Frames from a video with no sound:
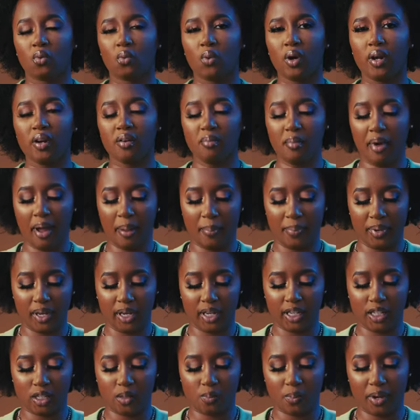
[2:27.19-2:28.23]
One of my
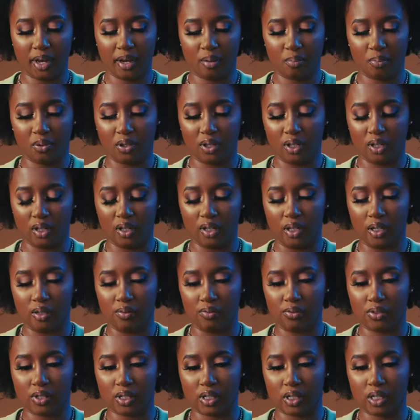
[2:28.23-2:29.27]
biggest pet
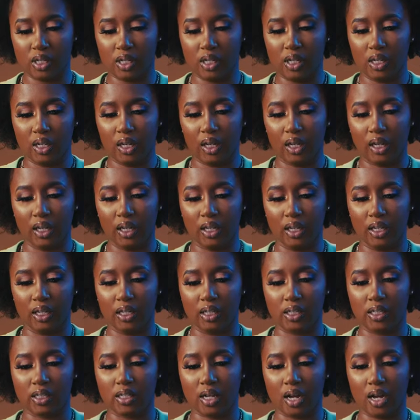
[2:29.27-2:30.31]
peeves
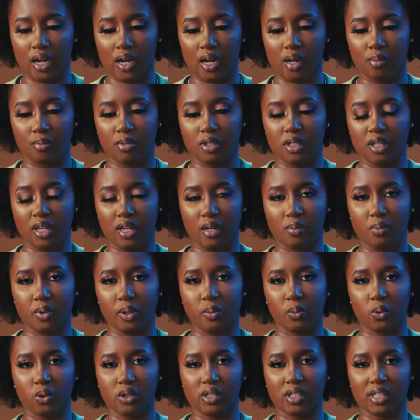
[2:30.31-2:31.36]
is um, seeing
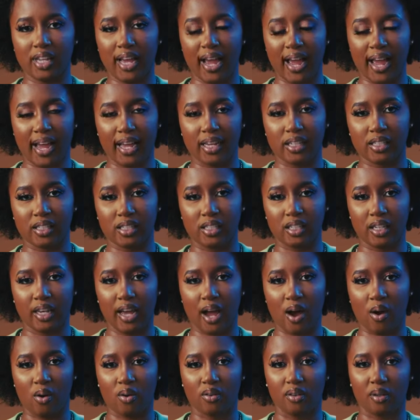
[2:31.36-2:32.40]
people's tags stick
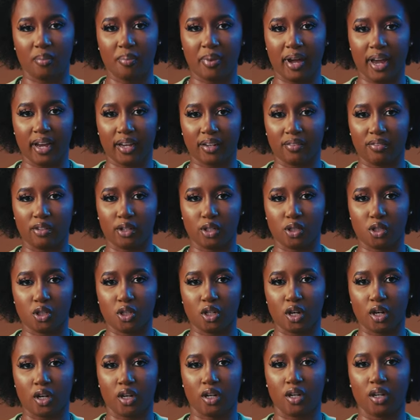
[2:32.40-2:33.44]
out the back of their
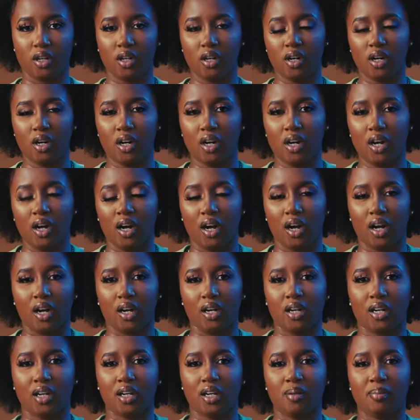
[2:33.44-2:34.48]
shirt.
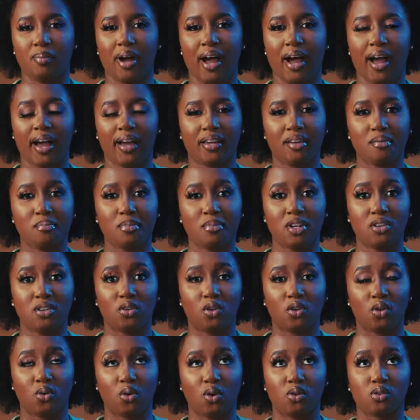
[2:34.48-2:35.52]
Um, I can be
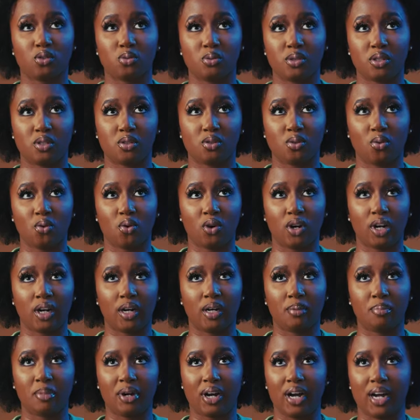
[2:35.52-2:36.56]
in a grocery
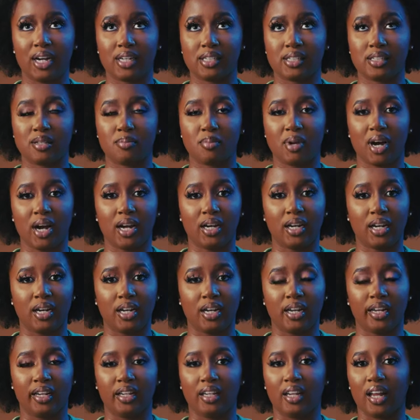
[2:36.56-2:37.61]
store behind
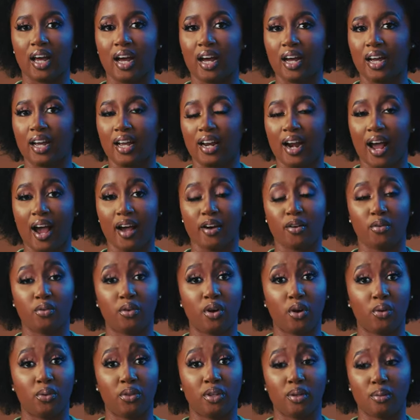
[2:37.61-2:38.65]
somebody in line. I don't
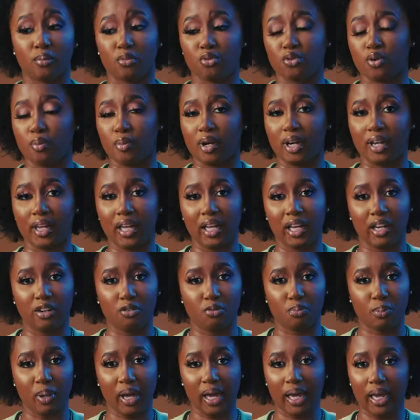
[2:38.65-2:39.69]
know them from a can
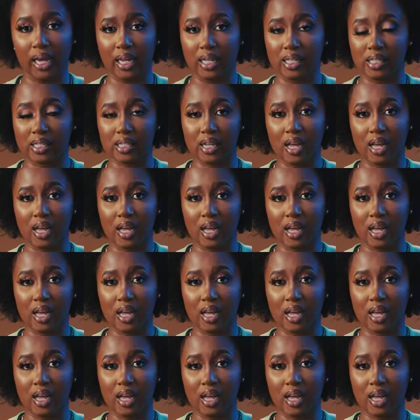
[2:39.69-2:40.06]
of paint,